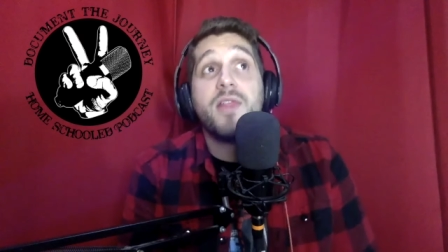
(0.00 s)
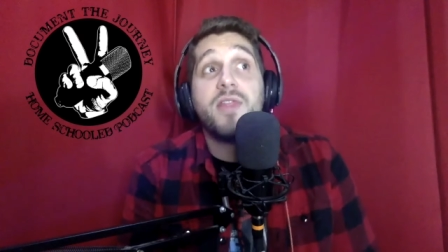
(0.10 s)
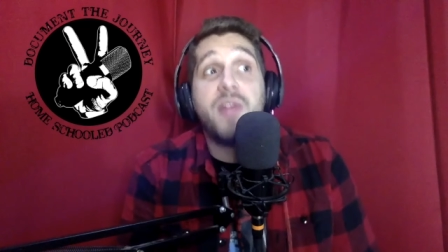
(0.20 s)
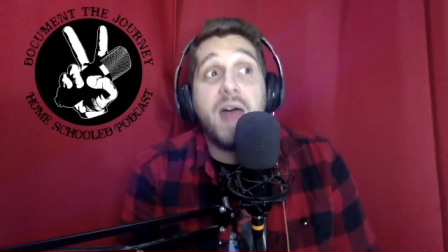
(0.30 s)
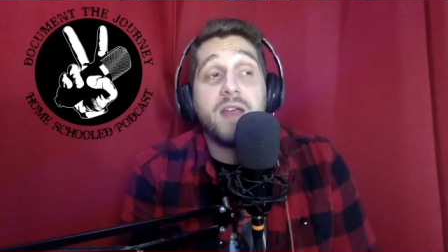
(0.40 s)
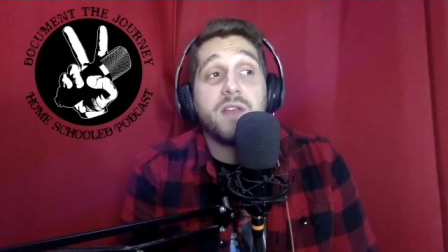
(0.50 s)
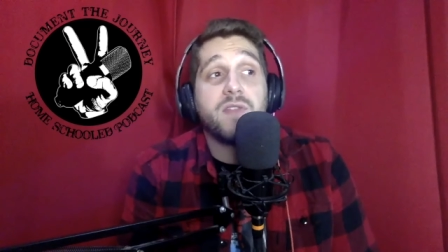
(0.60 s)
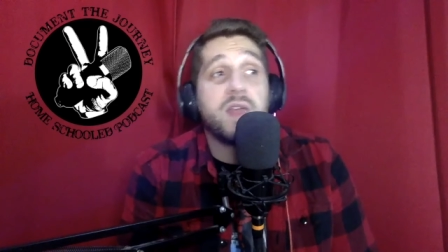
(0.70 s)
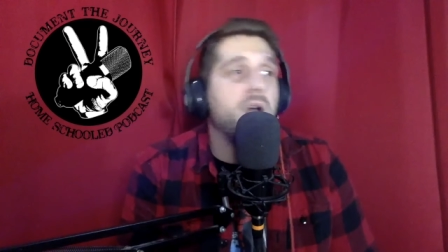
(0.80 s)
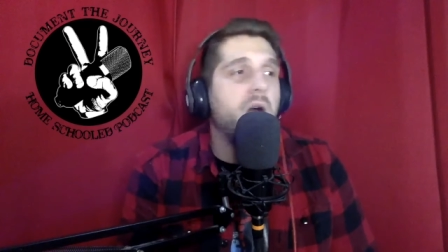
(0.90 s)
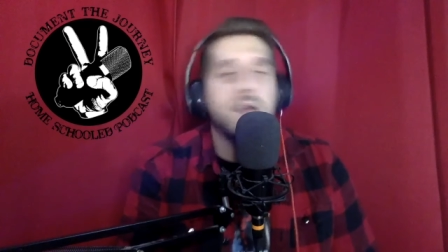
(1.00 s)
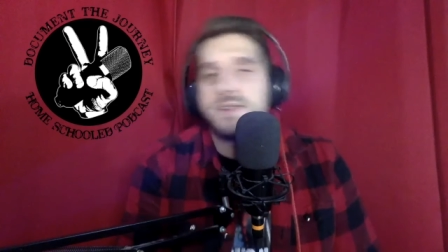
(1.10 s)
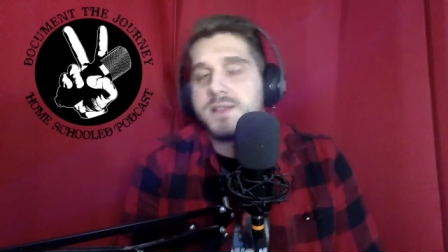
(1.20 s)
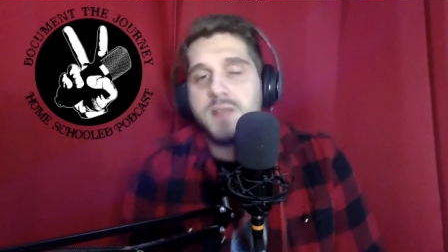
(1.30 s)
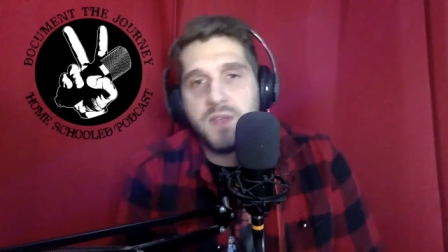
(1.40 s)
that they
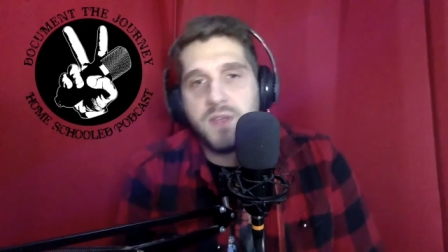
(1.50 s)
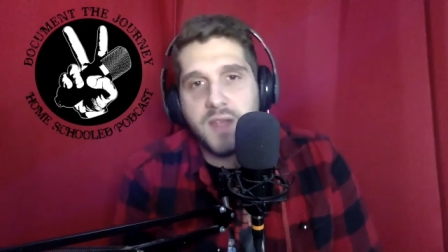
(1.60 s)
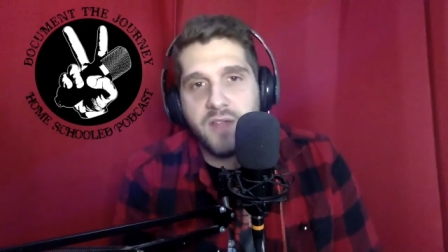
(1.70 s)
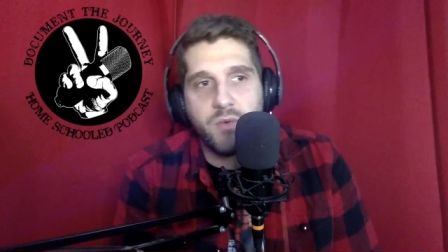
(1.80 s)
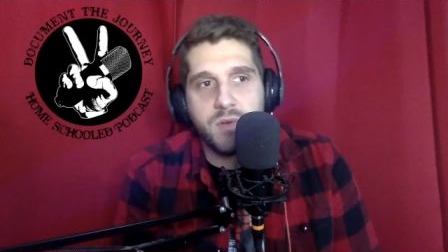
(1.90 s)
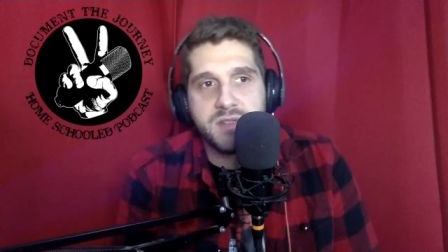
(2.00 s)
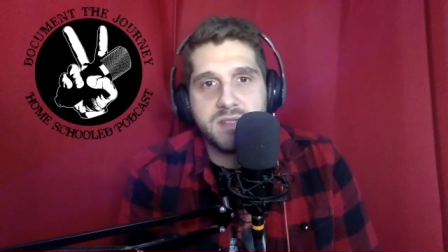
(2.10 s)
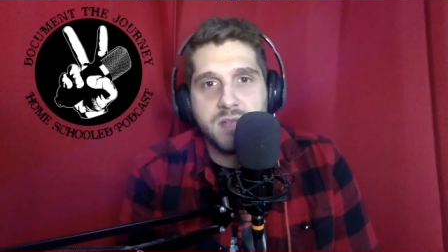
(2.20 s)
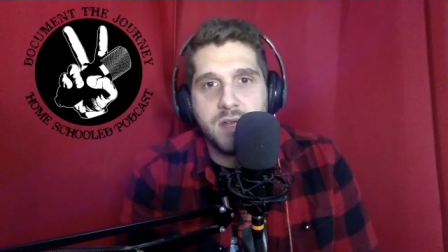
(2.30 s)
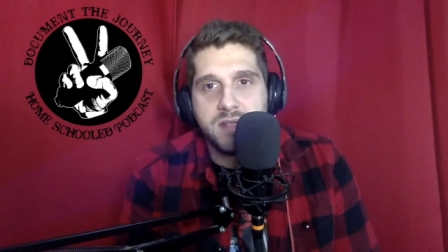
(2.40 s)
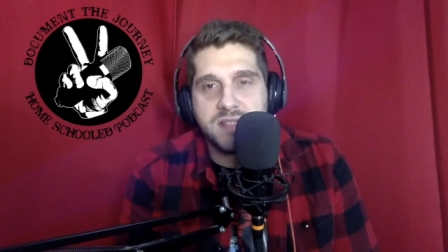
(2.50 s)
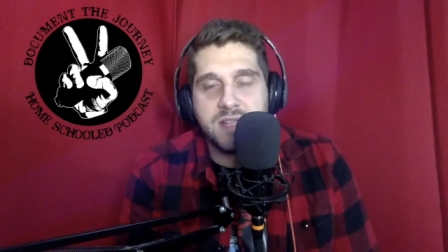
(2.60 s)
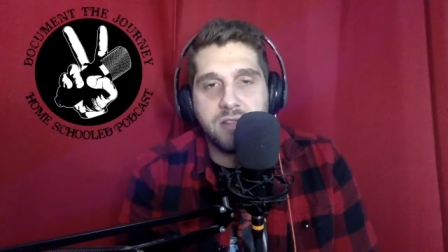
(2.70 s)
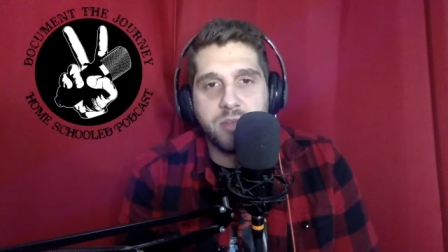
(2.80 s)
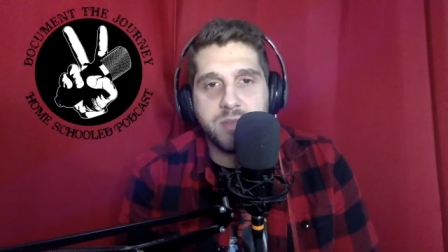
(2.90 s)
constantly think that everyone's
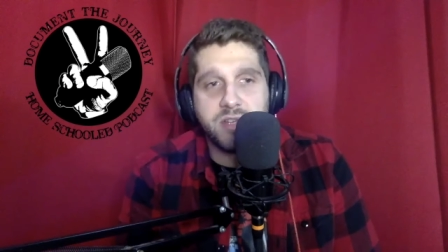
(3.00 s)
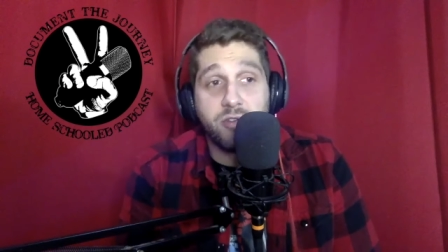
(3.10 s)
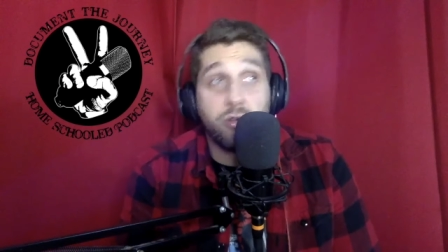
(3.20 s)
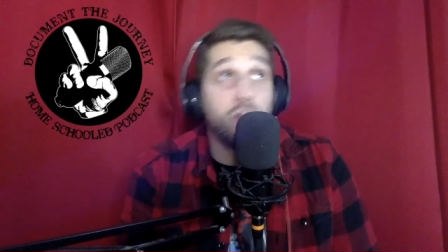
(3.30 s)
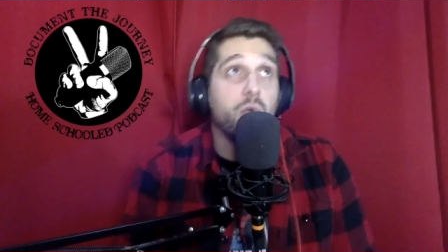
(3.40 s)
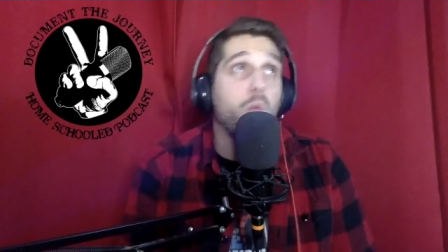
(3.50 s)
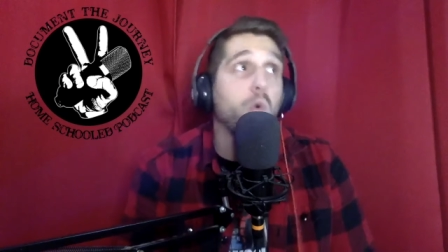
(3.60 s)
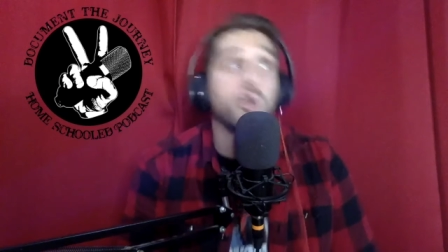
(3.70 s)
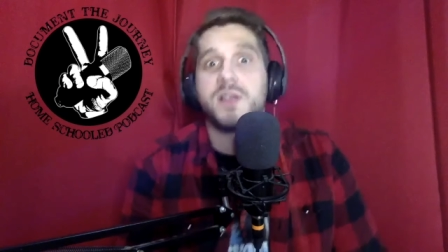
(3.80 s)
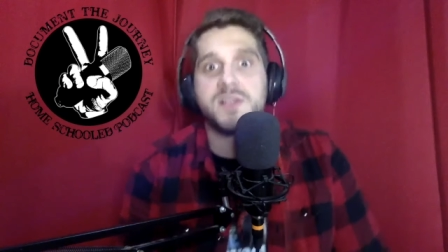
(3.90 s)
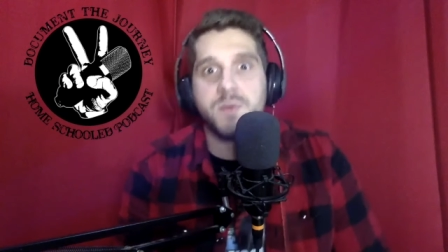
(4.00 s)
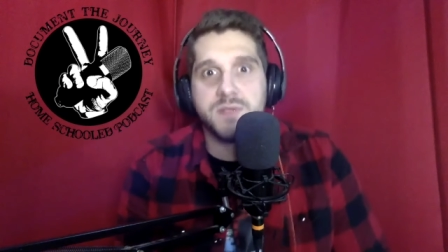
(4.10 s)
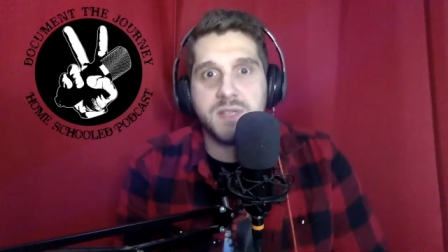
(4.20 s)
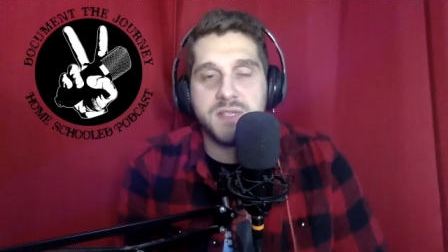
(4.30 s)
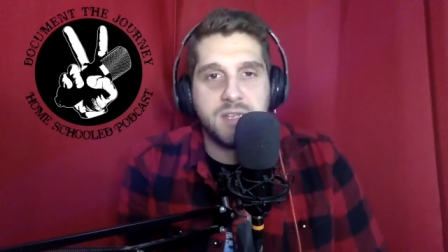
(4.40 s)
stealing their material, or they're worried that
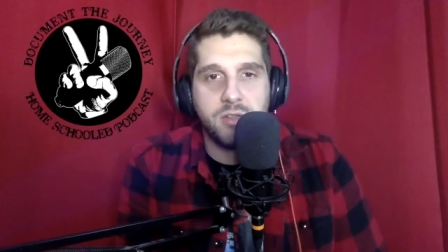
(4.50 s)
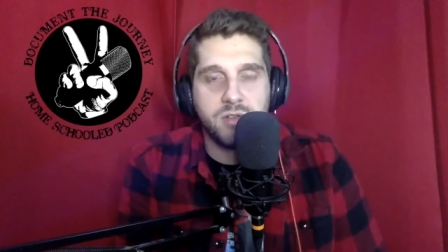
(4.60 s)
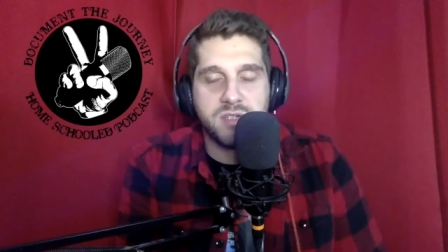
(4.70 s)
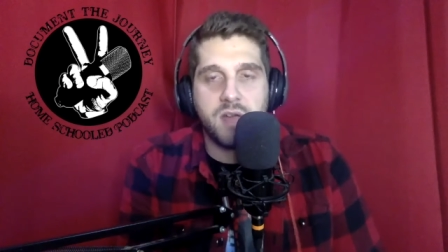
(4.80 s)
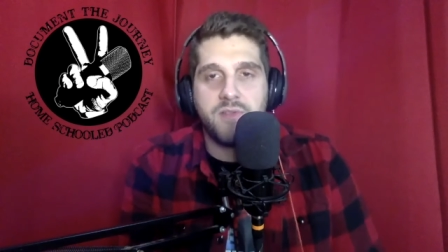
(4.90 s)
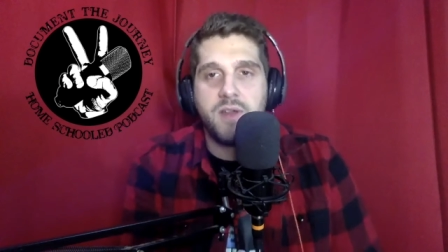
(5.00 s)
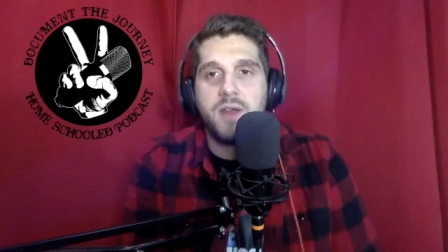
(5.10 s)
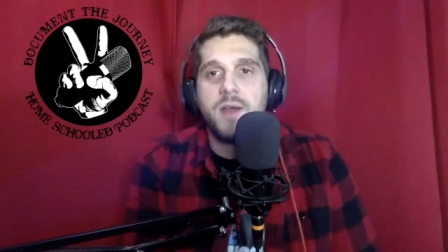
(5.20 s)
someone's going to steal their stuff.